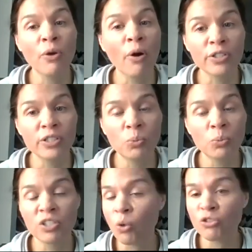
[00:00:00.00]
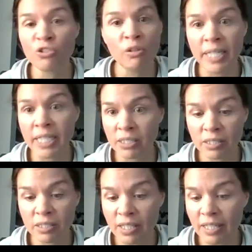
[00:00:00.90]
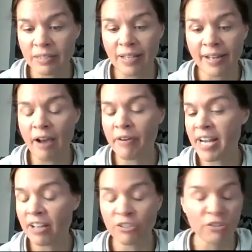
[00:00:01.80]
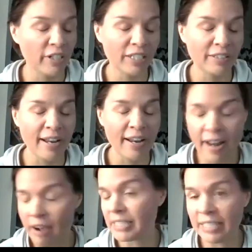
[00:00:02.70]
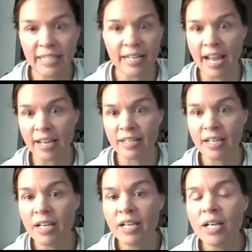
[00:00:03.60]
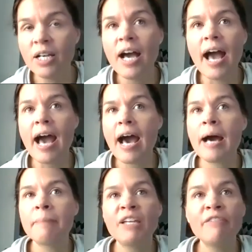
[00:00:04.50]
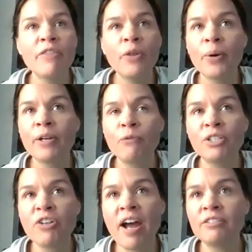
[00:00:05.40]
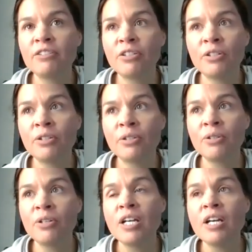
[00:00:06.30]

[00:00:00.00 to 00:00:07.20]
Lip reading: with others. We're social beings. It's in our nature, it's in our DNA. Even though if we try to